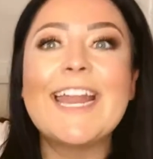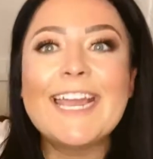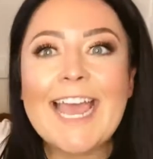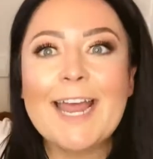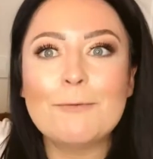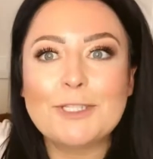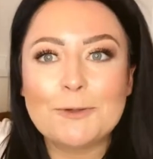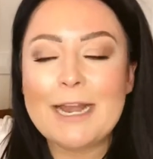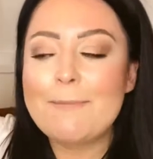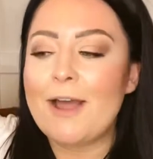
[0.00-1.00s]
And again, what's
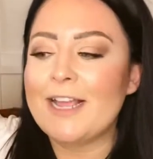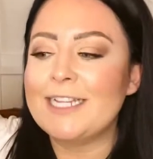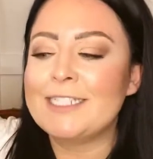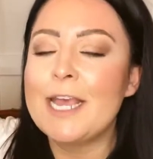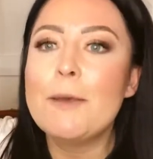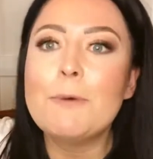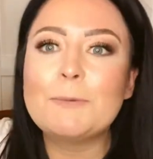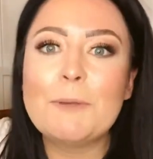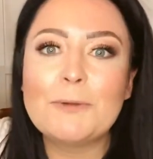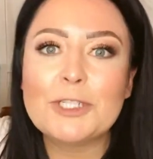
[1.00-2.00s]
great about it is
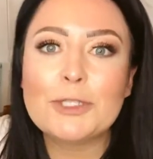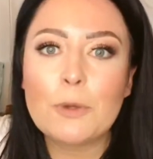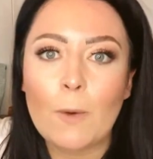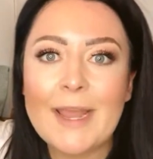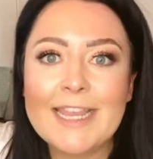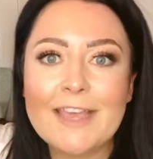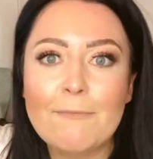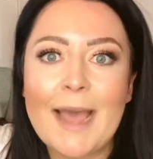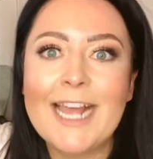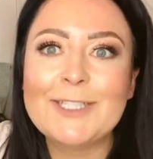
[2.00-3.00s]
most people just throw away the gift
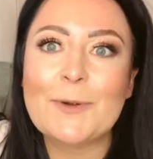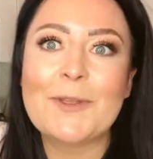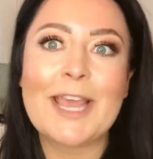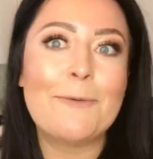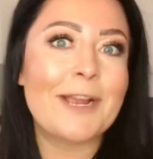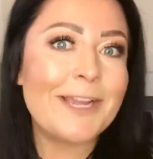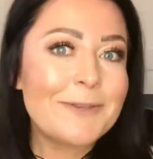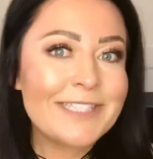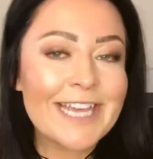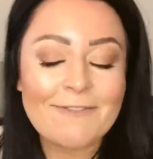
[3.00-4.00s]
bags or they
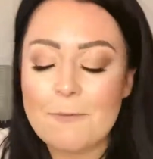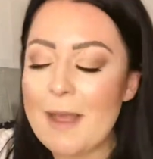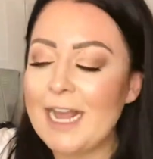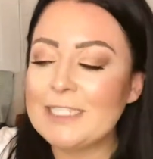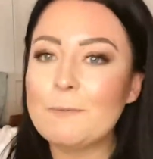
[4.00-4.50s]
reuse the gift bags.